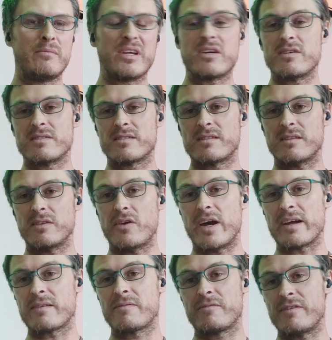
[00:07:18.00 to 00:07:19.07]
Because,
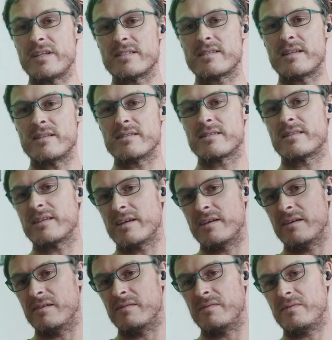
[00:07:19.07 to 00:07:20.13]
for instance,
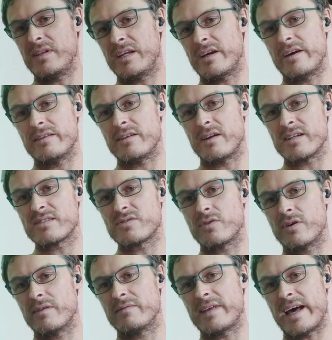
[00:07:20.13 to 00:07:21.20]
the video that I
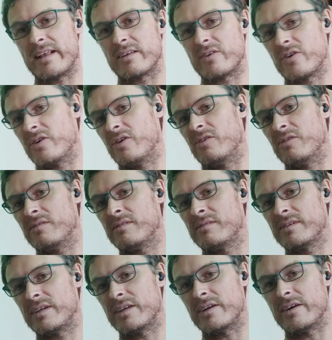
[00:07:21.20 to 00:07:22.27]
saw of that girl,
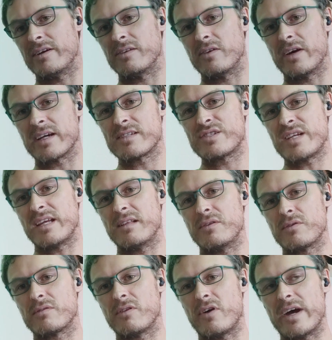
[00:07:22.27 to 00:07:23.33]
she
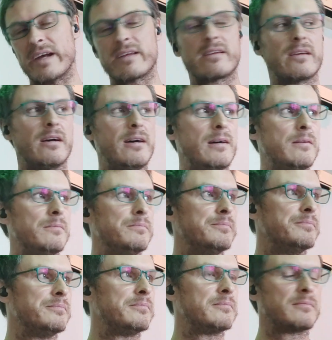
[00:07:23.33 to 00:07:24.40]
looked like
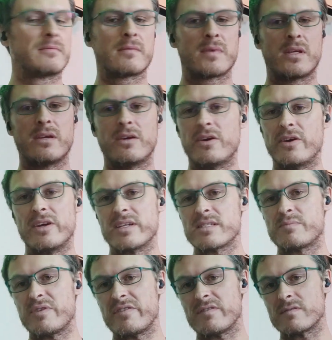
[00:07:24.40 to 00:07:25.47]
her
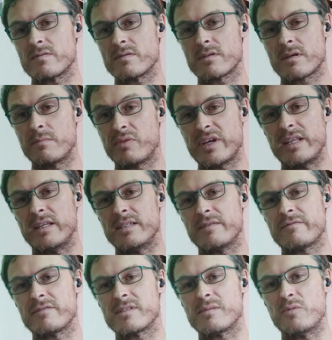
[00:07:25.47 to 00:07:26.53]
experience was completely
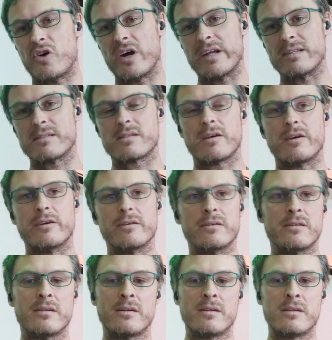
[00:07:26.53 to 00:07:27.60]
different to mine. So,